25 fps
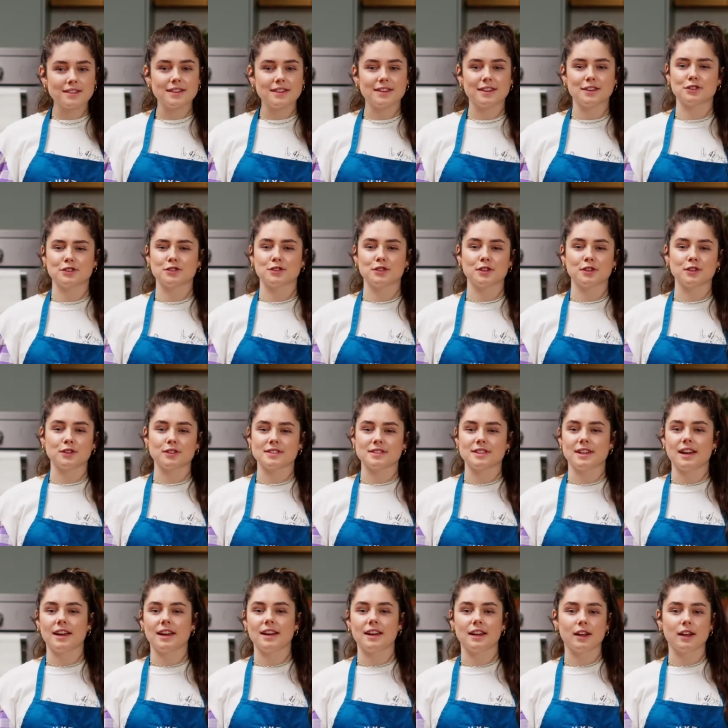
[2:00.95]
it should look
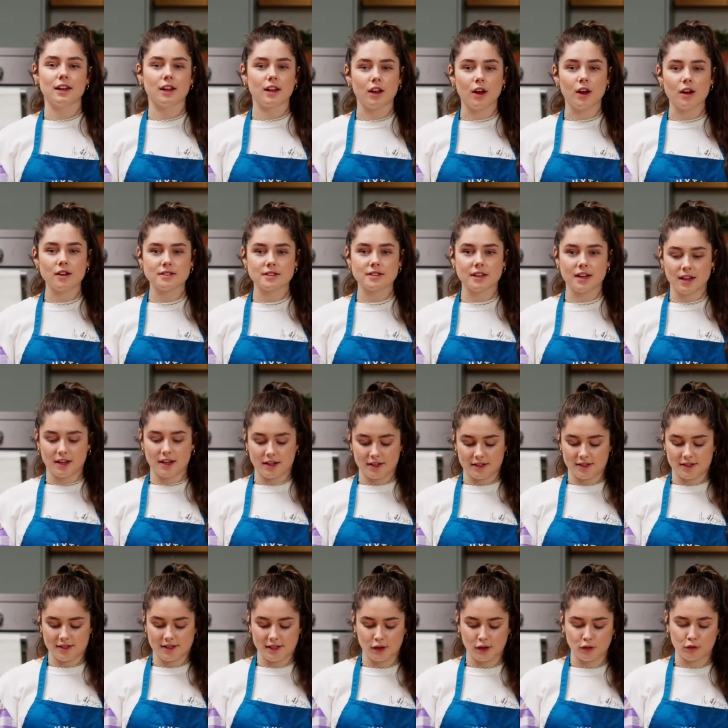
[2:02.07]
slightly glossy and
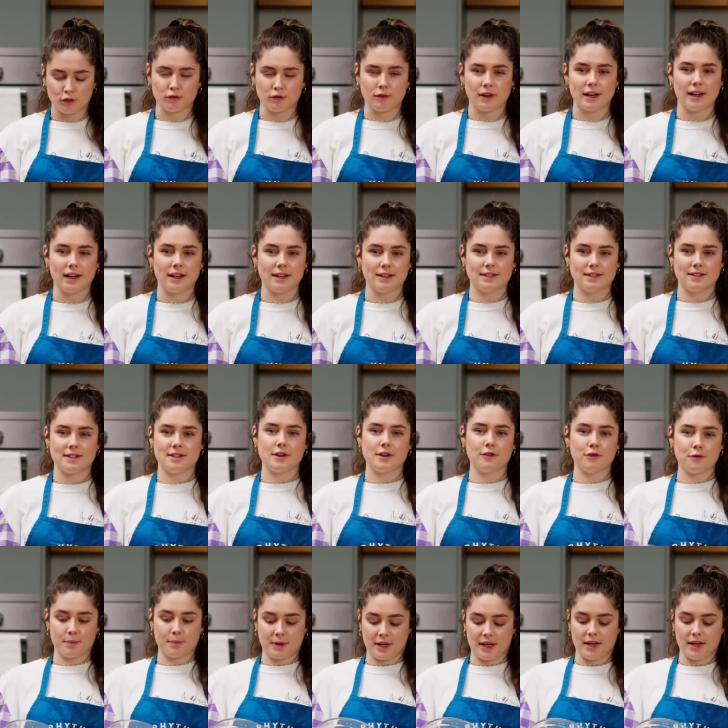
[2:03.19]
still really stiff
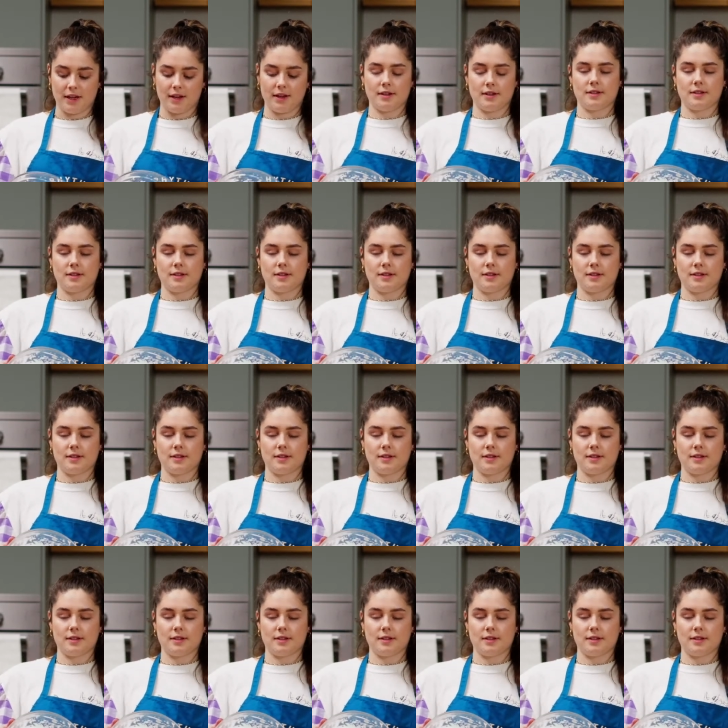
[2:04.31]
peaks.